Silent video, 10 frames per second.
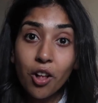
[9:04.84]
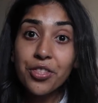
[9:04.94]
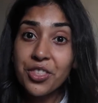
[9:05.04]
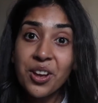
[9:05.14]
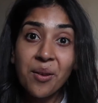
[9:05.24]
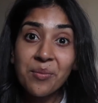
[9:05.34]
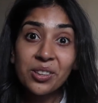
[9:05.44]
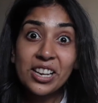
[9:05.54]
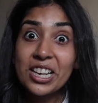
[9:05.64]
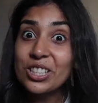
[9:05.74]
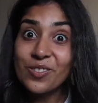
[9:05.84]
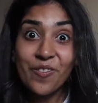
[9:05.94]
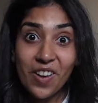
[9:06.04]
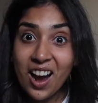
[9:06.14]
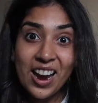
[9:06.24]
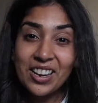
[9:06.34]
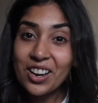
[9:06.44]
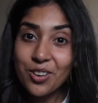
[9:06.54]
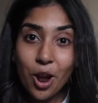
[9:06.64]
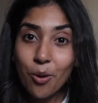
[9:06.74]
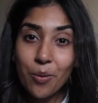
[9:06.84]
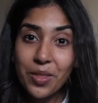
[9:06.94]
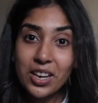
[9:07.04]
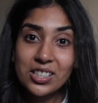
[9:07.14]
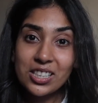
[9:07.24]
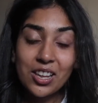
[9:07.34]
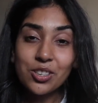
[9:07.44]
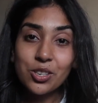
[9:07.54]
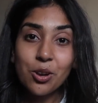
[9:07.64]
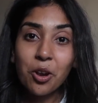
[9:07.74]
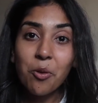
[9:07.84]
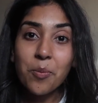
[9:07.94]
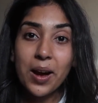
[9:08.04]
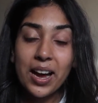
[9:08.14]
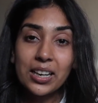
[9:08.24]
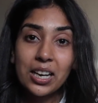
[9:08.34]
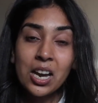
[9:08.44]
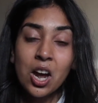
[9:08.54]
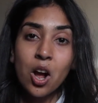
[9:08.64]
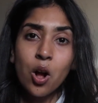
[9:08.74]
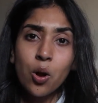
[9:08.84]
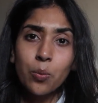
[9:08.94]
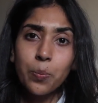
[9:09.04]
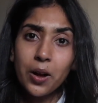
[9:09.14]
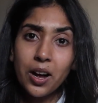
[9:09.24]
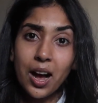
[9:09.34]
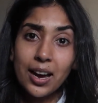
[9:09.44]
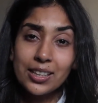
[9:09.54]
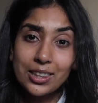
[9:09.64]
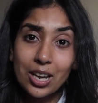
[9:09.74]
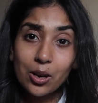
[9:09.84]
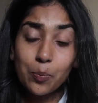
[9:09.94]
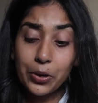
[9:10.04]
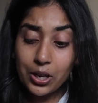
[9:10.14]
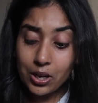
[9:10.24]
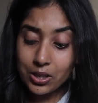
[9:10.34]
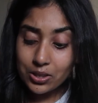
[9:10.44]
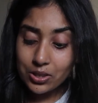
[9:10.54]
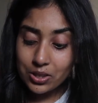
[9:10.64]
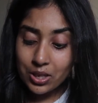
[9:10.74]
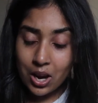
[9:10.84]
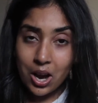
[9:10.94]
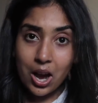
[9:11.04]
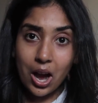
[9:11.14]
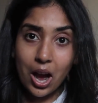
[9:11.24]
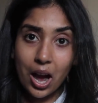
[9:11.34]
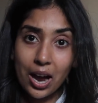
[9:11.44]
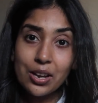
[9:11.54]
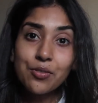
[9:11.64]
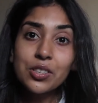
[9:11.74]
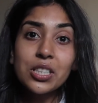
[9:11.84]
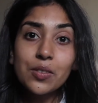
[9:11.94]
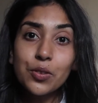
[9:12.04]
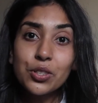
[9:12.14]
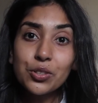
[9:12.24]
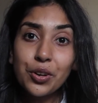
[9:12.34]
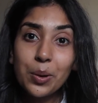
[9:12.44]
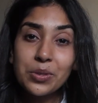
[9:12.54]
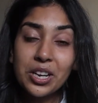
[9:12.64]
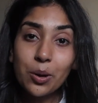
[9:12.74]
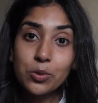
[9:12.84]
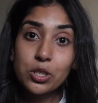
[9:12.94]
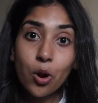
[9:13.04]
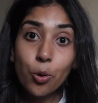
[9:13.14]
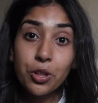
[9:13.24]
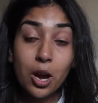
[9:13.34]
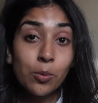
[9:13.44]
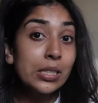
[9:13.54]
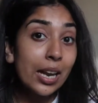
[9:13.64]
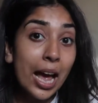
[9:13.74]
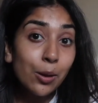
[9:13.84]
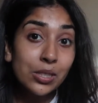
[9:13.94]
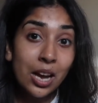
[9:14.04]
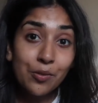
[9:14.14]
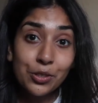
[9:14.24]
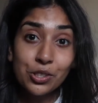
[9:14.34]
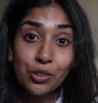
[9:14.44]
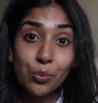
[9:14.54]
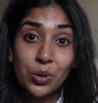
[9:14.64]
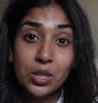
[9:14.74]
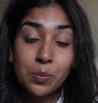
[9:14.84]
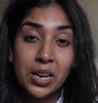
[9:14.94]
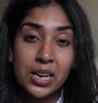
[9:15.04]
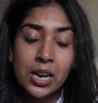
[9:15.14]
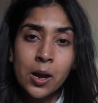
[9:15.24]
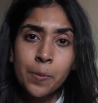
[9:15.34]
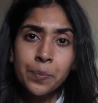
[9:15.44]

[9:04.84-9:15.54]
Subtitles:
got them, it's fine, I know them, that's it, there's no going back. But I think because I had received the script and I was told that I was allowed to have the script with me,